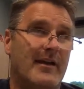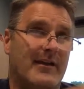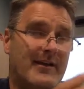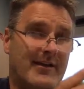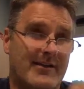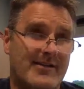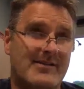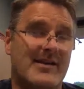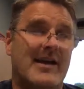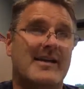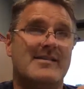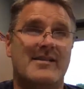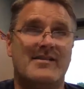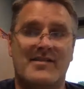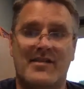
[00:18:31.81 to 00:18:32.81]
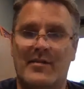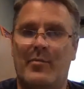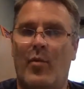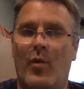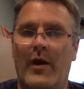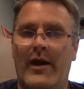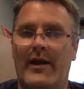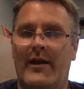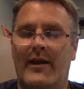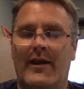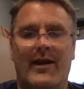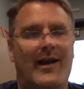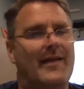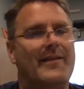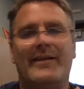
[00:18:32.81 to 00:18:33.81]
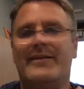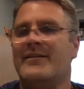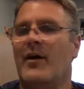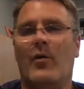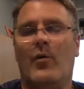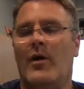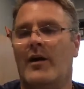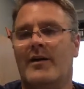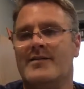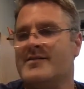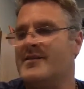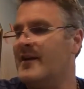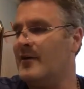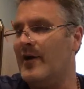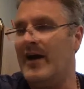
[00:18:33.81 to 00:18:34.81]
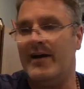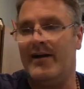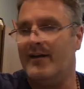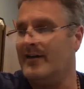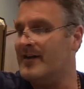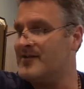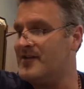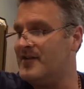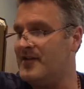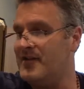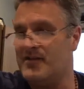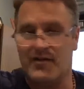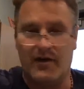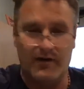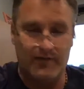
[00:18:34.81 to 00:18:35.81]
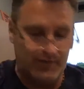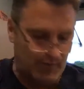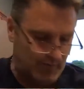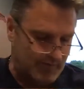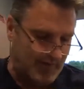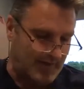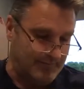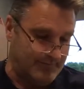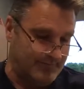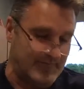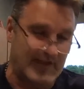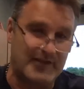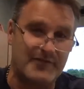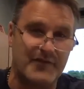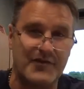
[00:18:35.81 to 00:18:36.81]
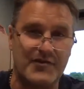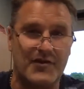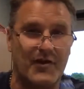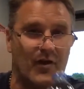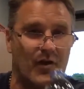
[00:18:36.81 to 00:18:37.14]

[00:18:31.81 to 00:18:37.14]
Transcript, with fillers: concise and to the point and they don't want to sit around and listen to you talk the whole time. That's for sure.